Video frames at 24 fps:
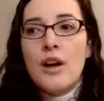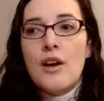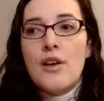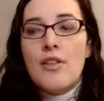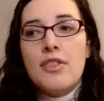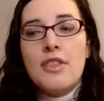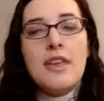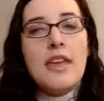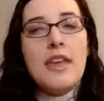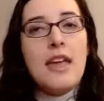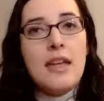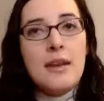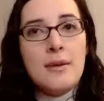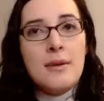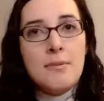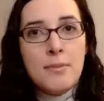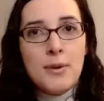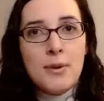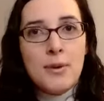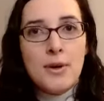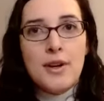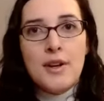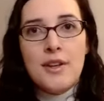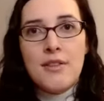the
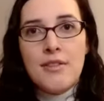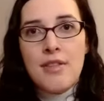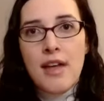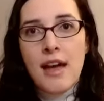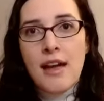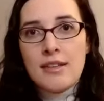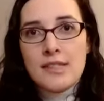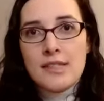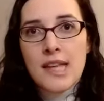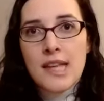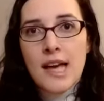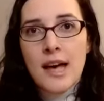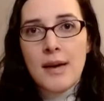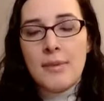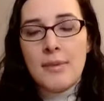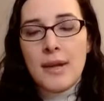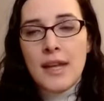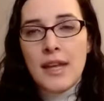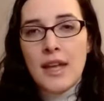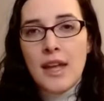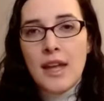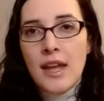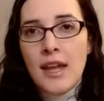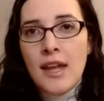input that is
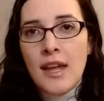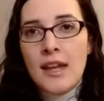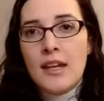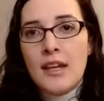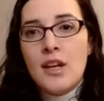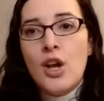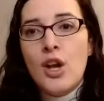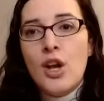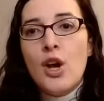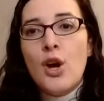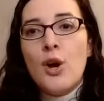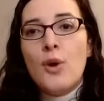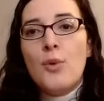coming in,